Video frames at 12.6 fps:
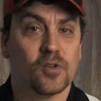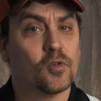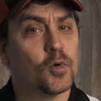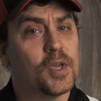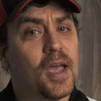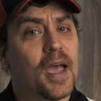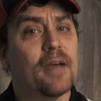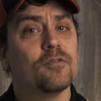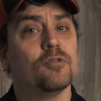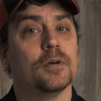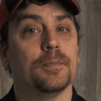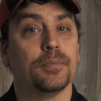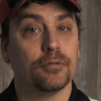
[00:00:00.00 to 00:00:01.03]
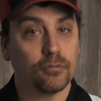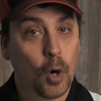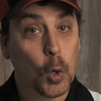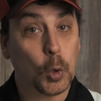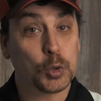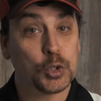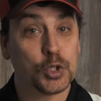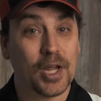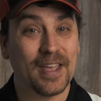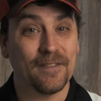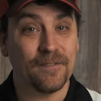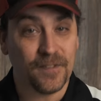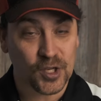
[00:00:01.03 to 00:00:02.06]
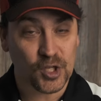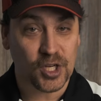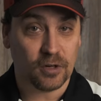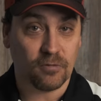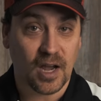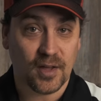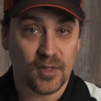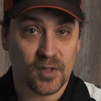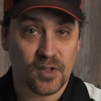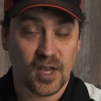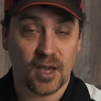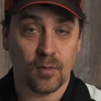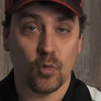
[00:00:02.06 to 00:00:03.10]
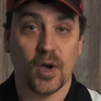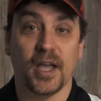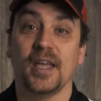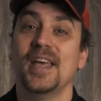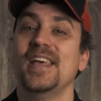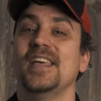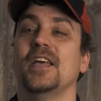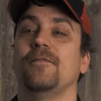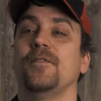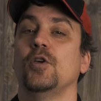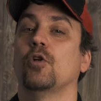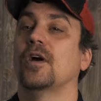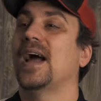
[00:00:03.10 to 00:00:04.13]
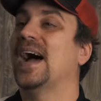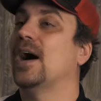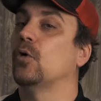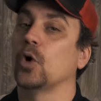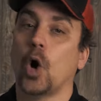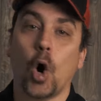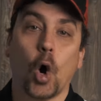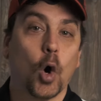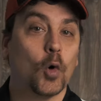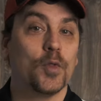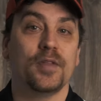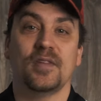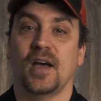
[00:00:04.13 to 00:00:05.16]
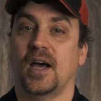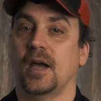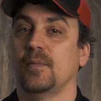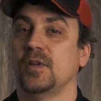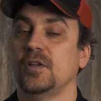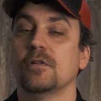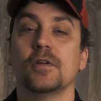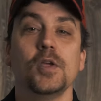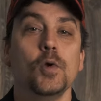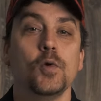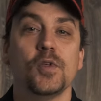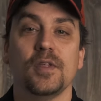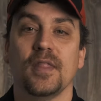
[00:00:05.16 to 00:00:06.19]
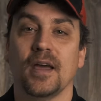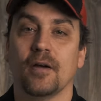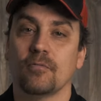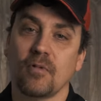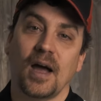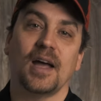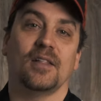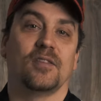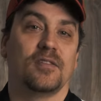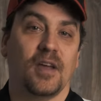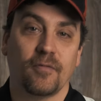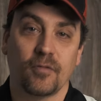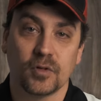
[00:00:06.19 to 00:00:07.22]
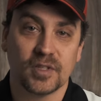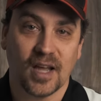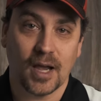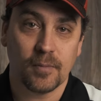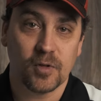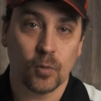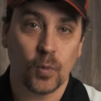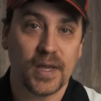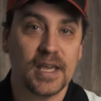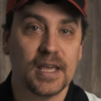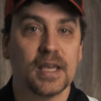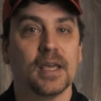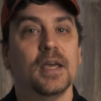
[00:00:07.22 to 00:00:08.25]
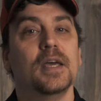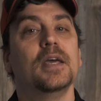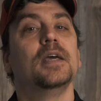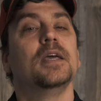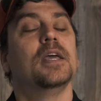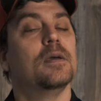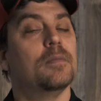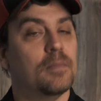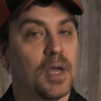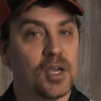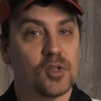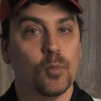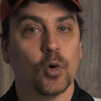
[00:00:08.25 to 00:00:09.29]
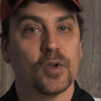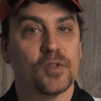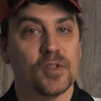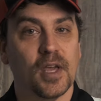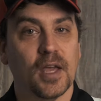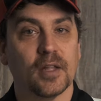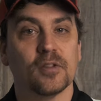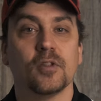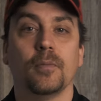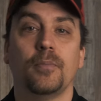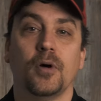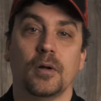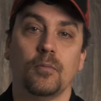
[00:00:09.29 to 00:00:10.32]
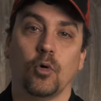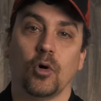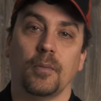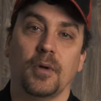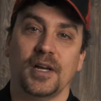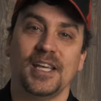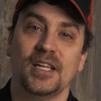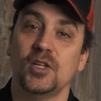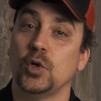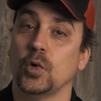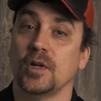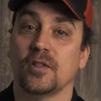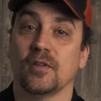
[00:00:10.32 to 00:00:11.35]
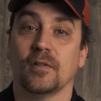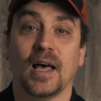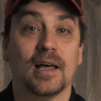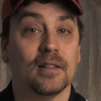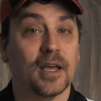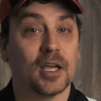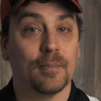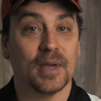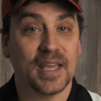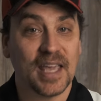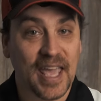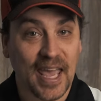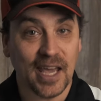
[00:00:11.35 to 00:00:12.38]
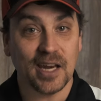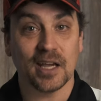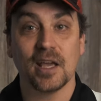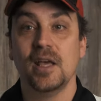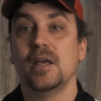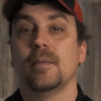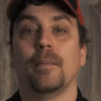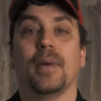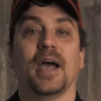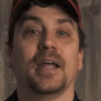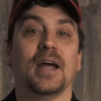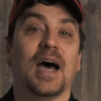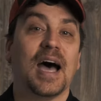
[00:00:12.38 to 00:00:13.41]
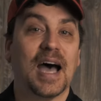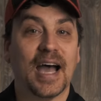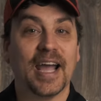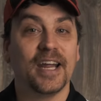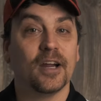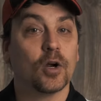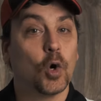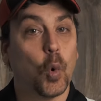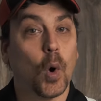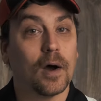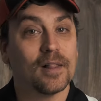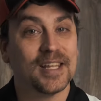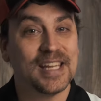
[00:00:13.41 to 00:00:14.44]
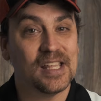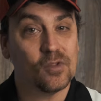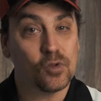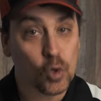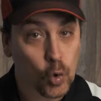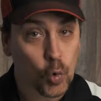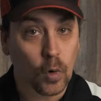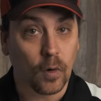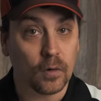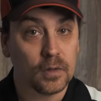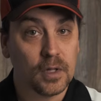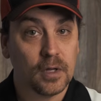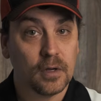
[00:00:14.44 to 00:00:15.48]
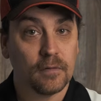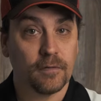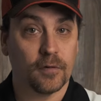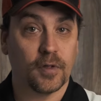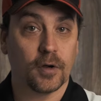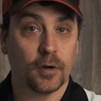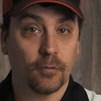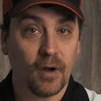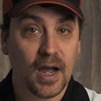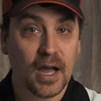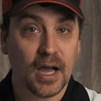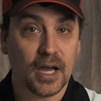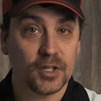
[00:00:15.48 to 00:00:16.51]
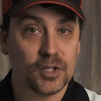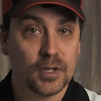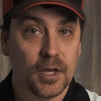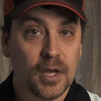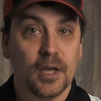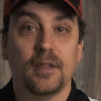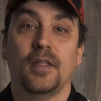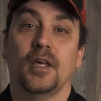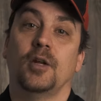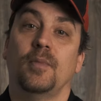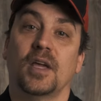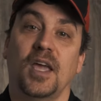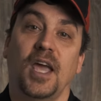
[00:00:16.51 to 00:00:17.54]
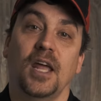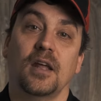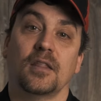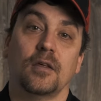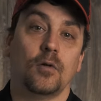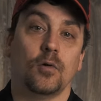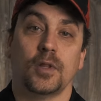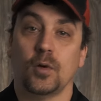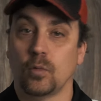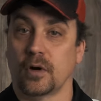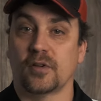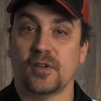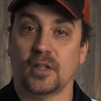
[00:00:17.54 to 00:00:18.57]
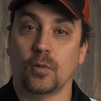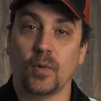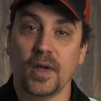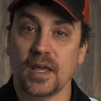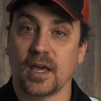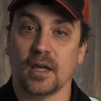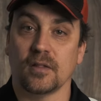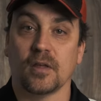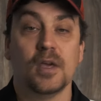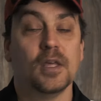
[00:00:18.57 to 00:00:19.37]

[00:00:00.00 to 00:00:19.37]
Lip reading: So you have to approach a fishing rod the same way. If you're out all the time and you're using that rod several times a week, it makes more sense to put more money into it. It's a lot like a mechanic buying a higher quality tool for their garage than a mechanic that only works on the weekends.